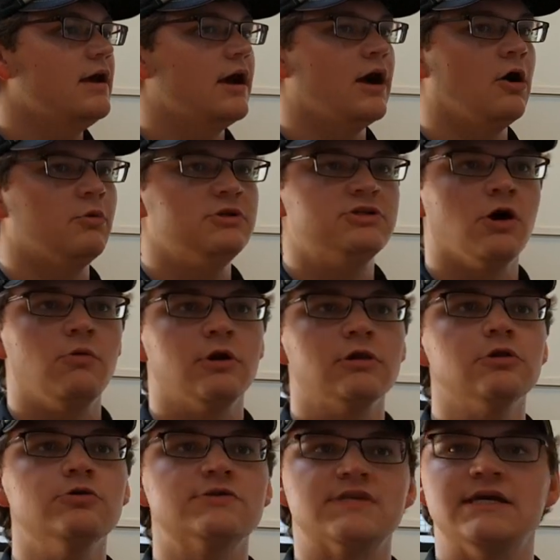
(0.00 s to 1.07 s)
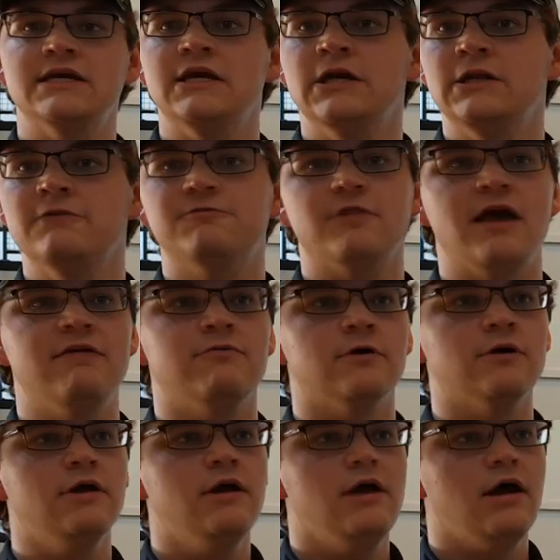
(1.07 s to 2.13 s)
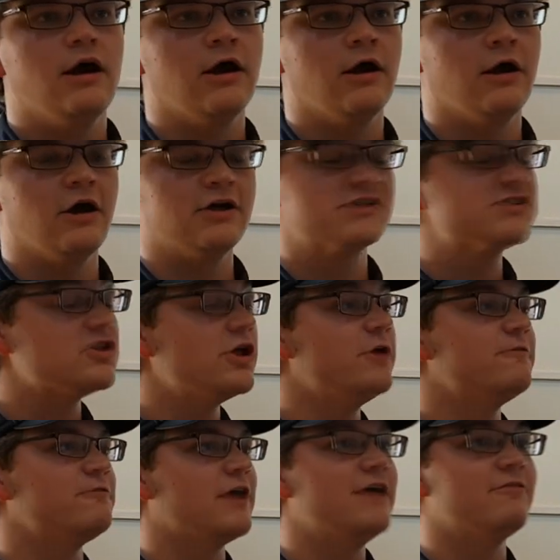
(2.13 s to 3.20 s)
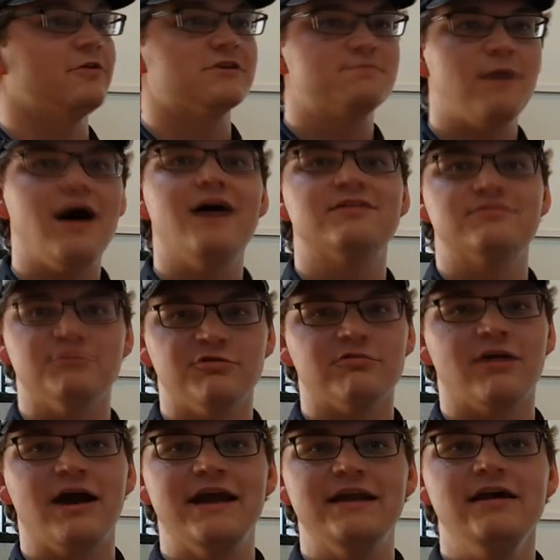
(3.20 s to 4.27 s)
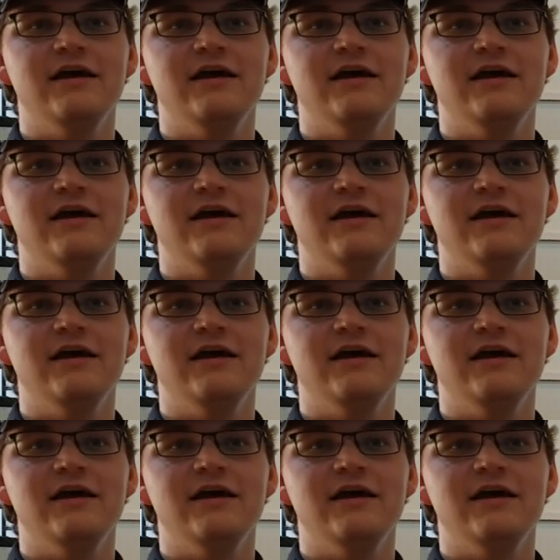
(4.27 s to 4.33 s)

We don't wanna lose any flavor or as little flavor as possible, right?